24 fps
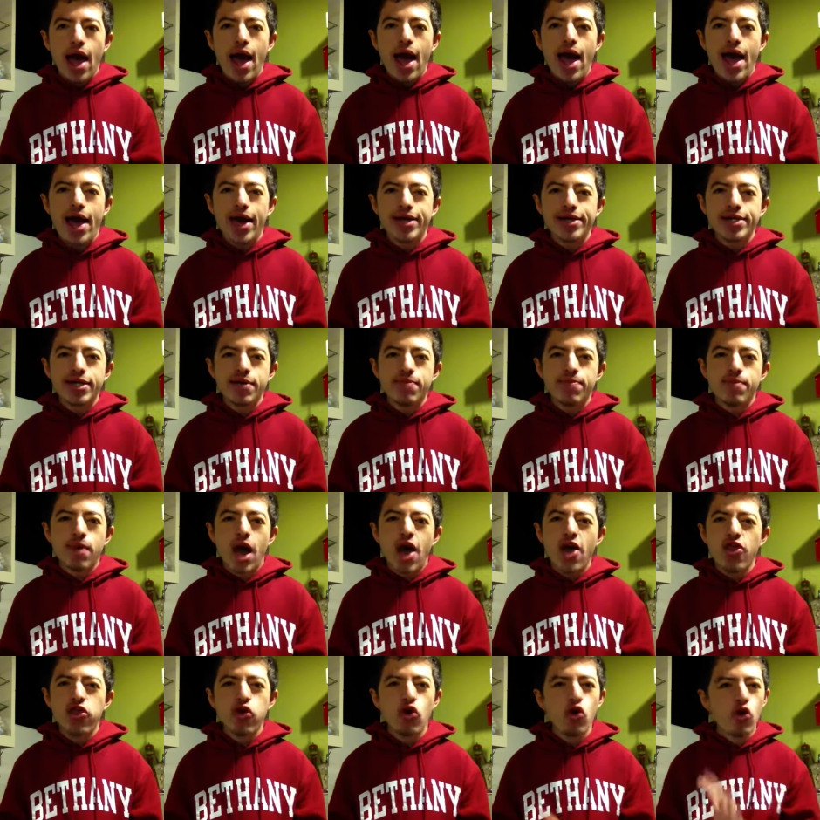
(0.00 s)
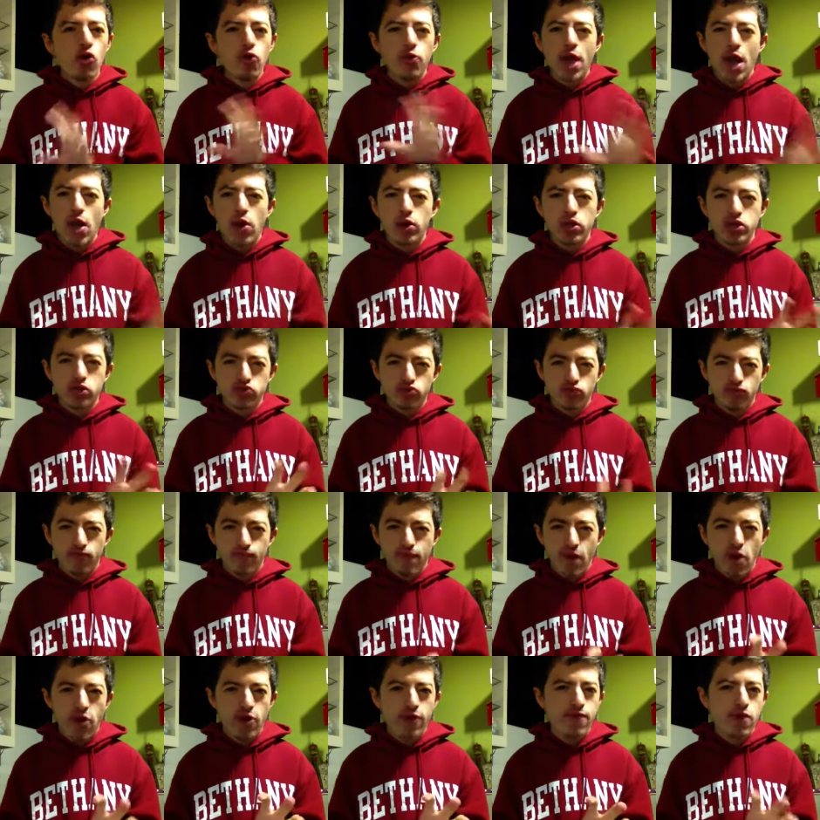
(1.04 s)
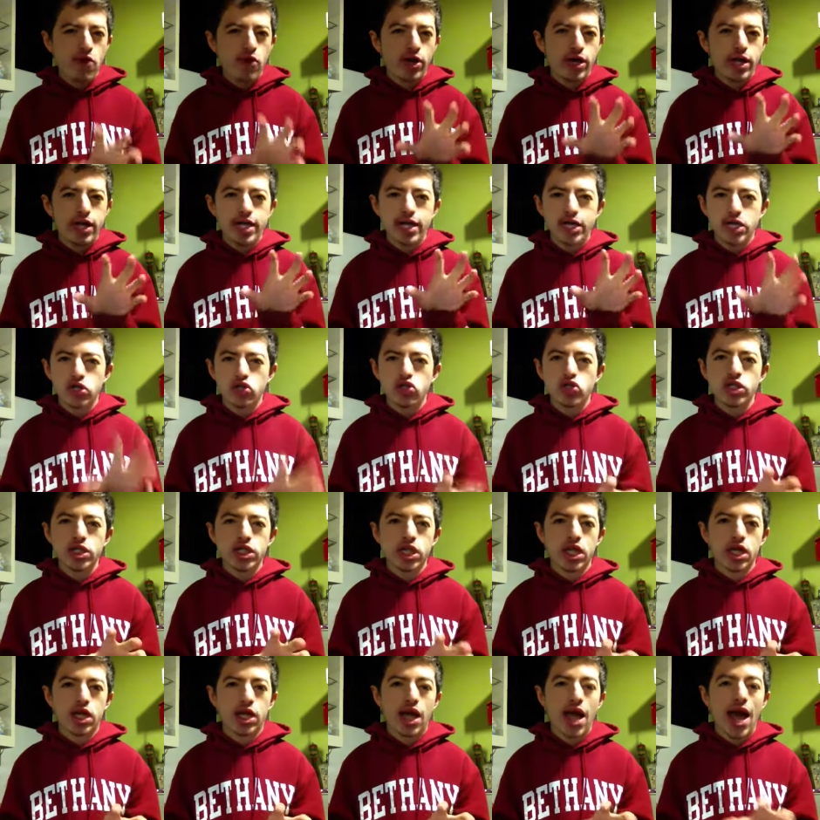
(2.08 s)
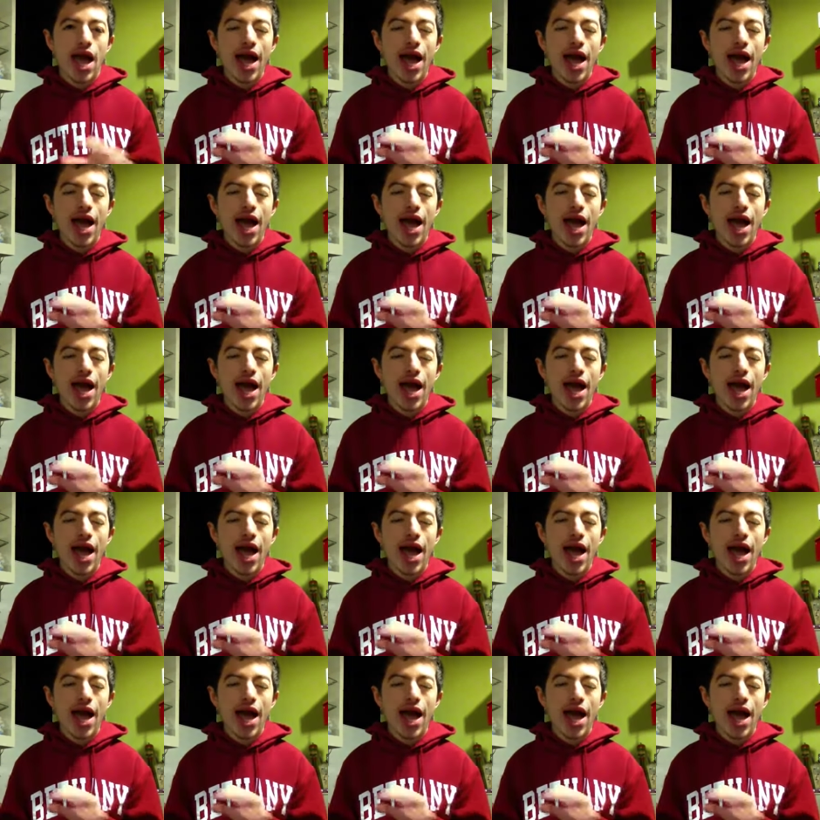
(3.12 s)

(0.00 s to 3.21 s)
And um, I thought that was very, very interesting.